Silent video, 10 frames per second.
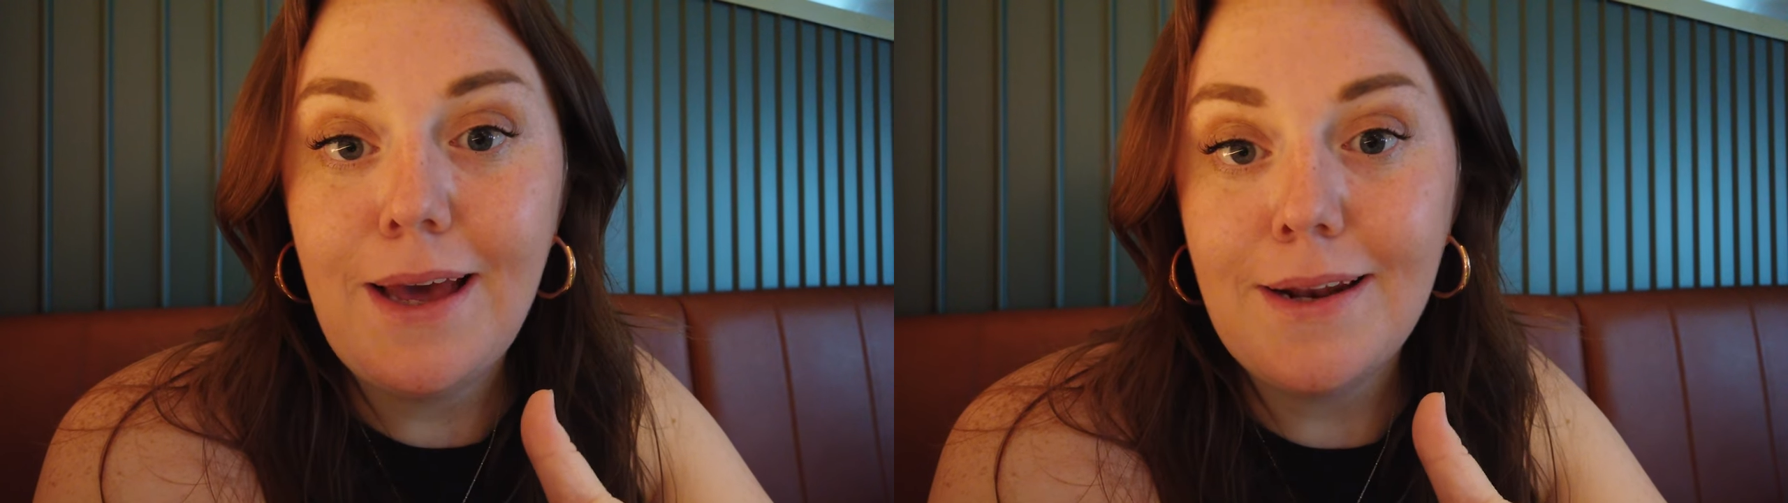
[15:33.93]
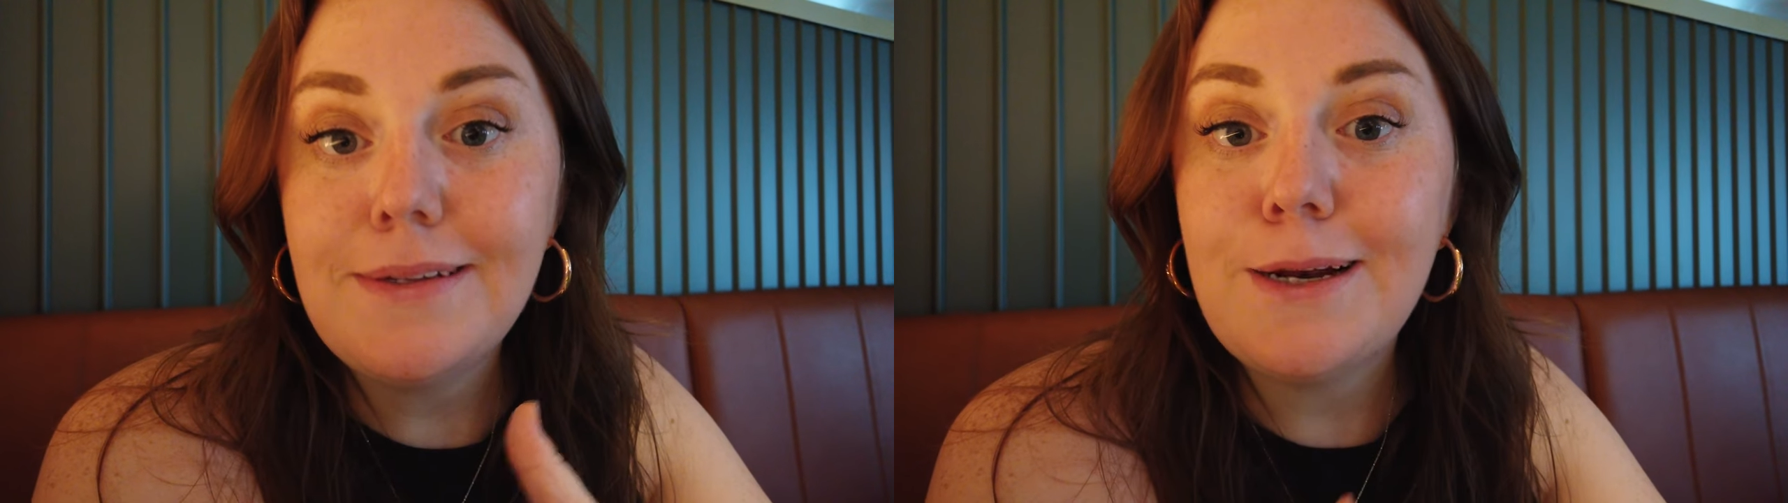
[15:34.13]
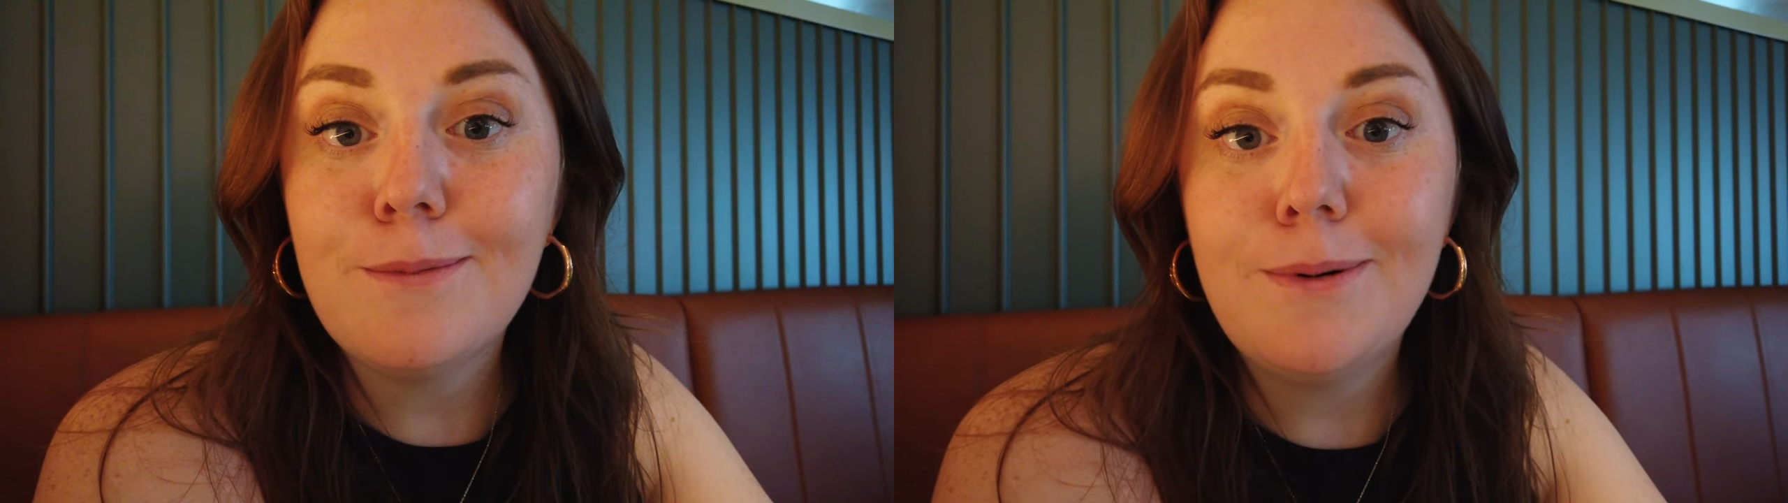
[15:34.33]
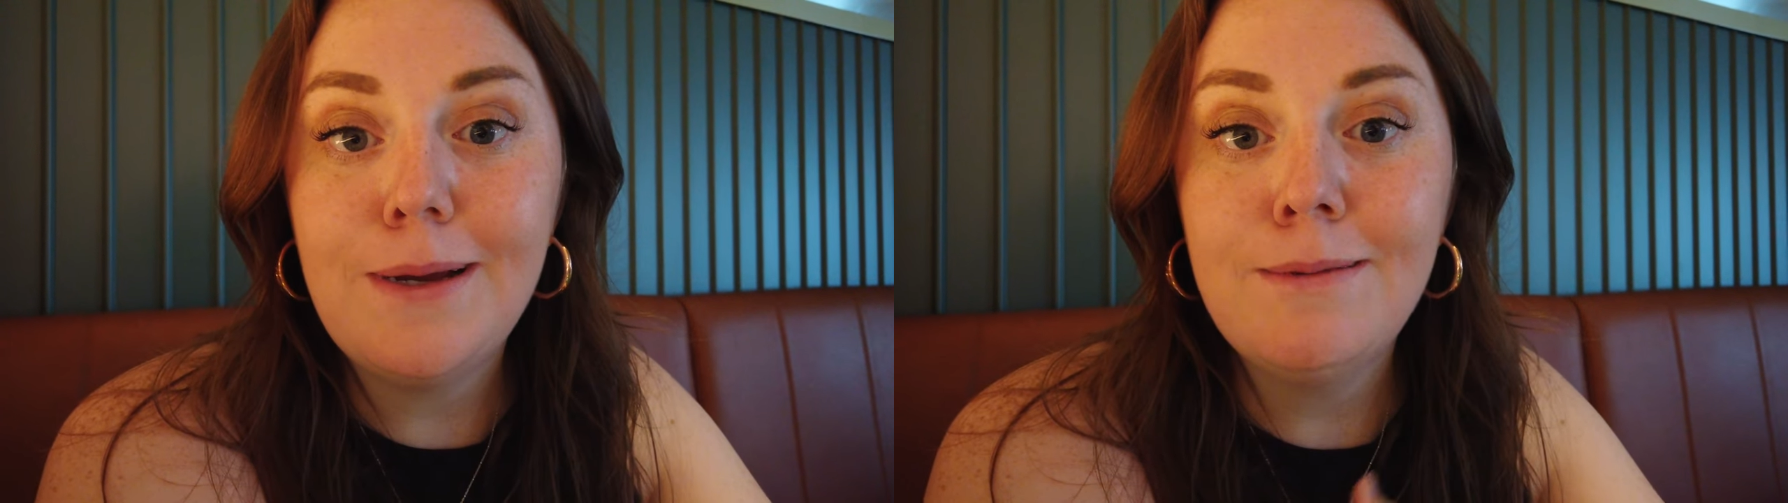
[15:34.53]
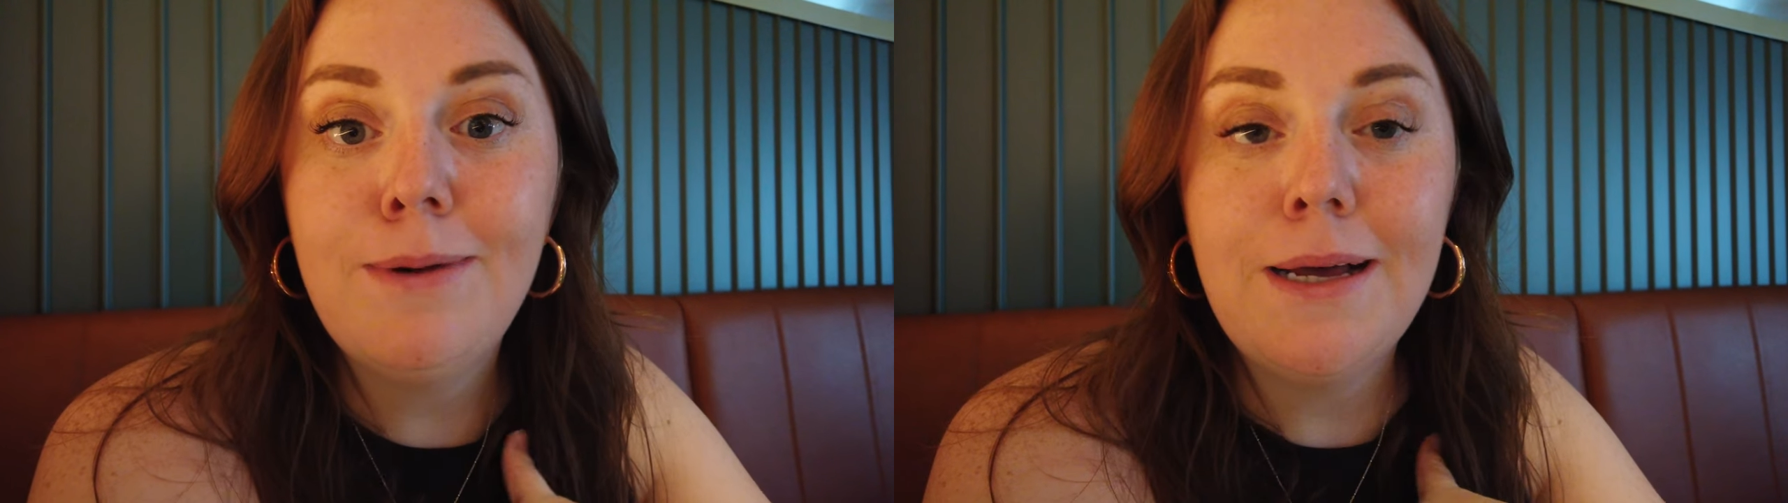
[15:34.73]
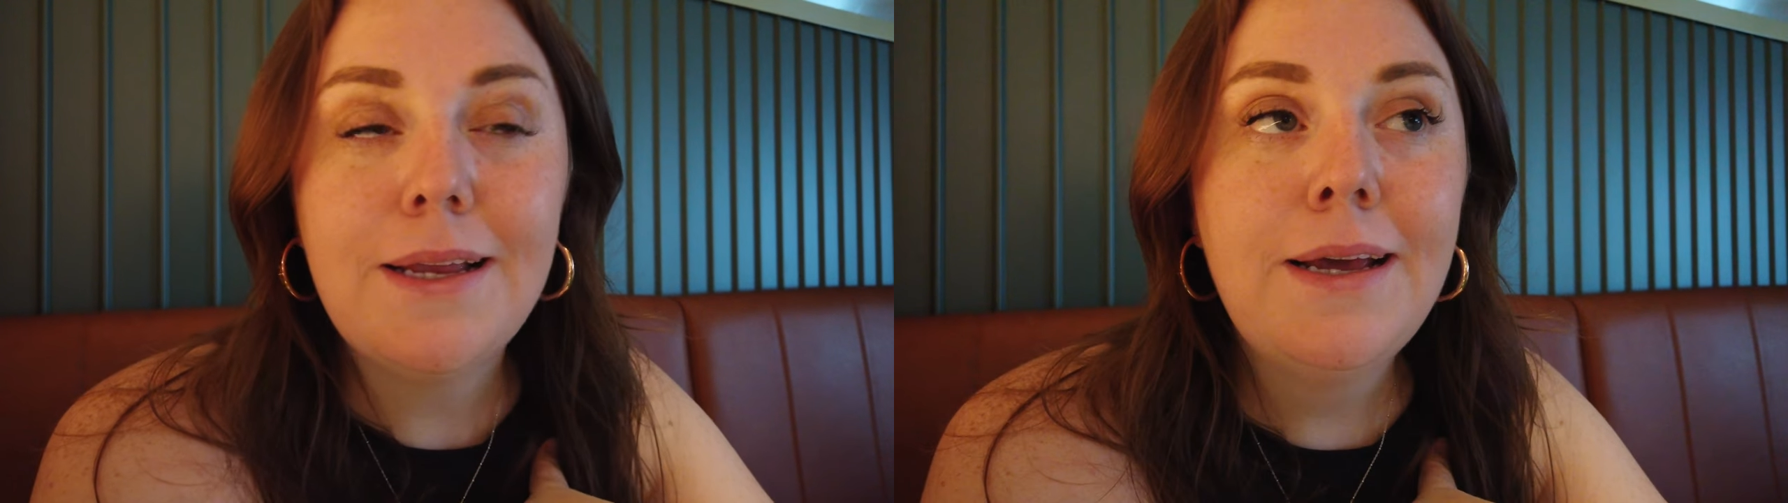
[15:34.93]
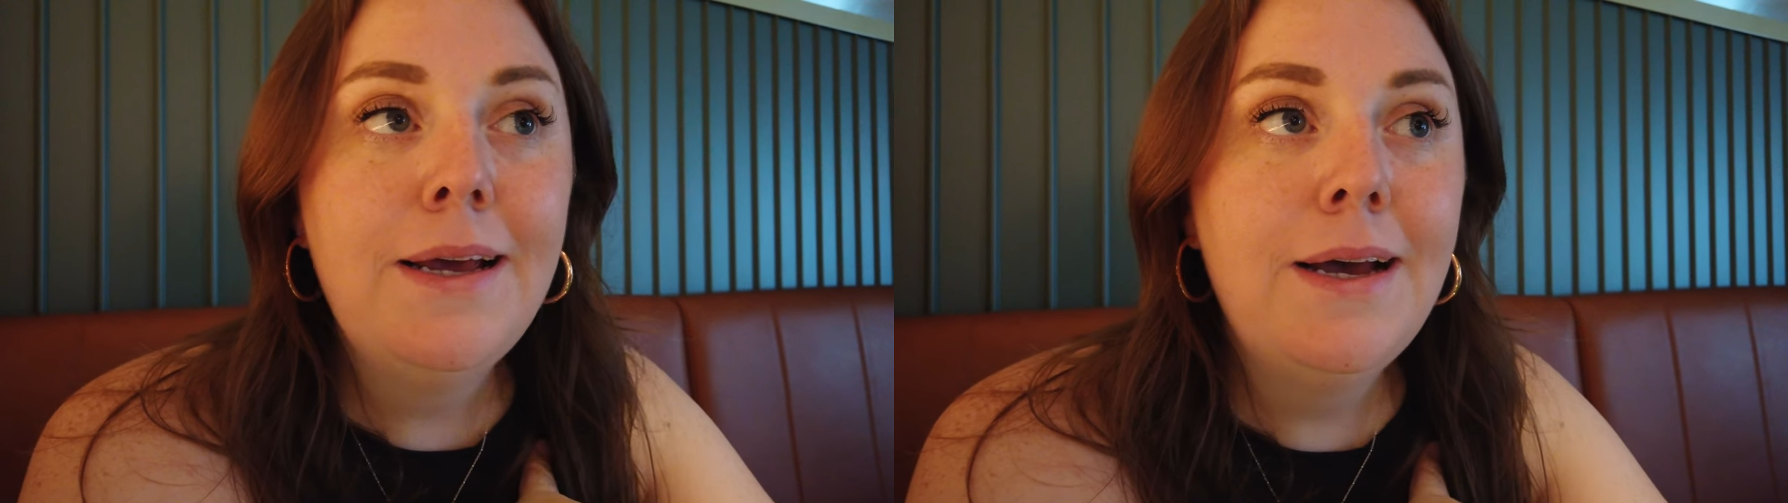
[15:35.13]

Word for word: at a later point, but